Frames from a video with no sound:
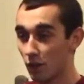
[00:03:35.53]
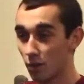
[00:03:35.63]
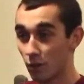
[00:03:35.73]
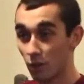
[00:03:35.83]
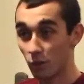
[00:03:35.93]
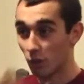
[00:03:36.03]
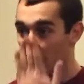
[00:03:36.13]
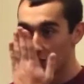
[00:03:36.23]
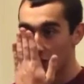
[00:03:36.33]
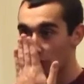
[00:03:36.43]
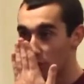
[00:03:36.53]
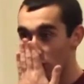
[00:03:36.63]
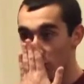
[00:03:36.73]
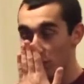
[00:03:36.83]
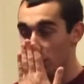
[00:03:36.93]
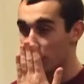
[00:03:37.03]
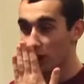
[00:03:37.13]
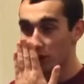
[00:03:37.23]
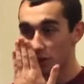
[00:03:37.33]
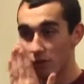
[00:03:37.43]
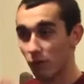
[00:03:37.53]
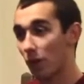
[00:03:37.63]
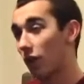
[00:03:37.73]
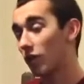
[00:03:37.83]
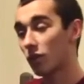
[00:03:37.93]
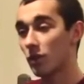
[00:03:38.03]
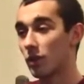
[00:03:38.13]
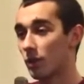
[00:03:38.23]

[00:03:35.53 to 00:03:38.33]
when they're right in your face.